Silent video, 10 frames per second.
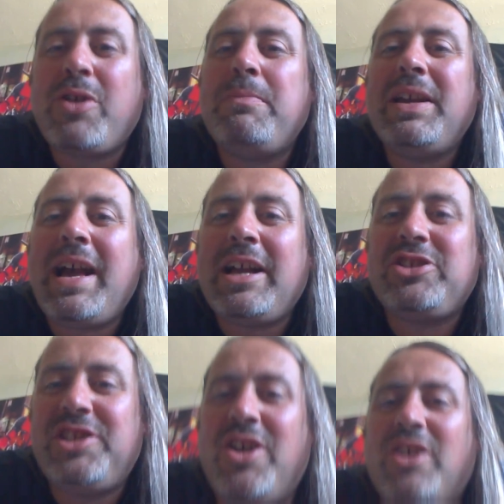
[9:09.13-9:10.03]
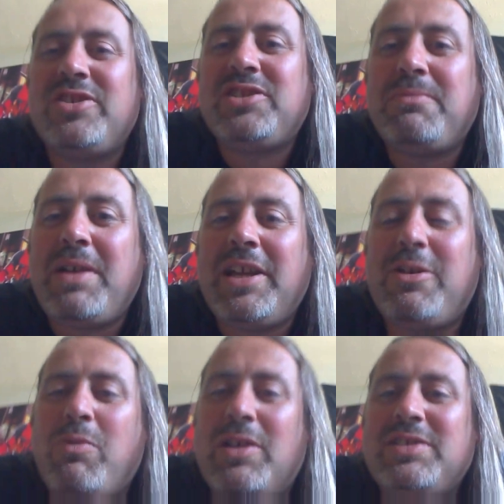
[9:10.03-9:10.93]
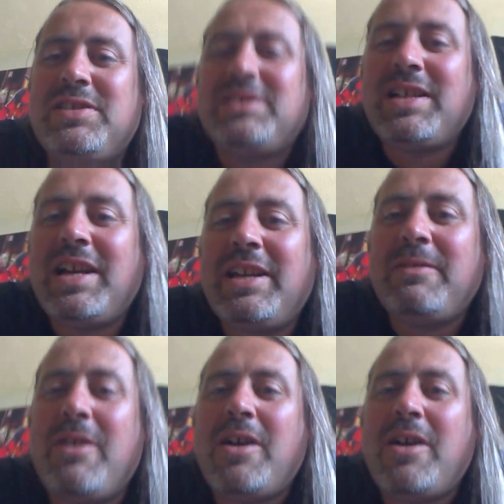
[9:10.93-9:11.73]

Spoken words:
can be actually asked to make one today,